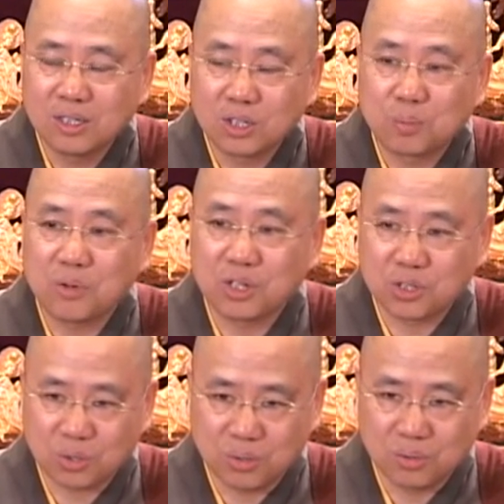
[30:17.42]

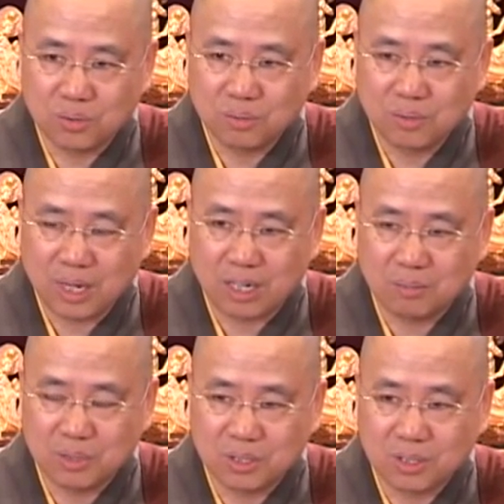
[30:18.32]
spiritual
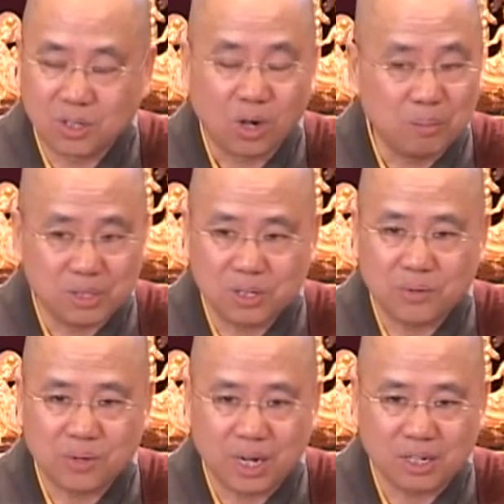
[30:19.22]
elements, the
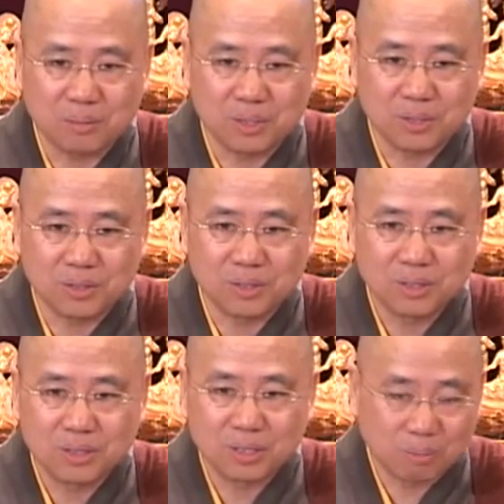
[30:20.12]
non-material elements,
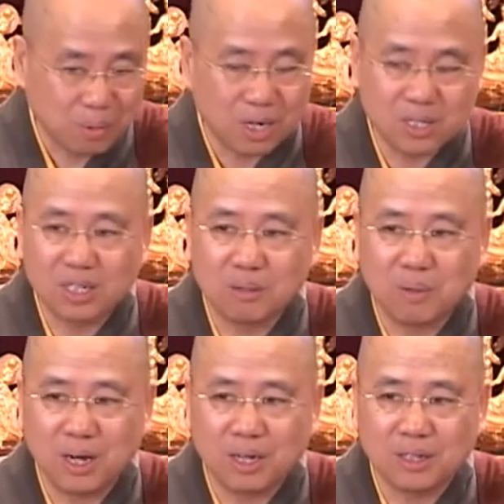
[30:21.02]
the body and the
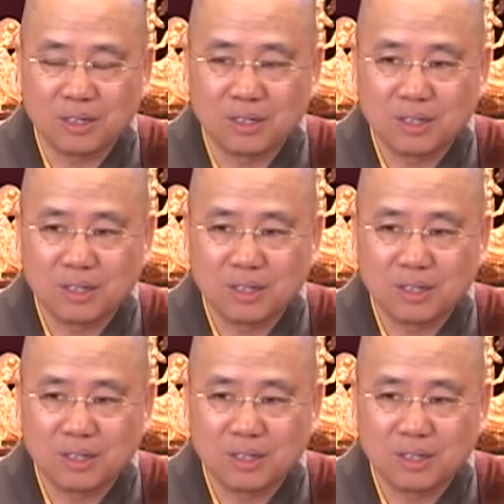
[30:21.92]
mind.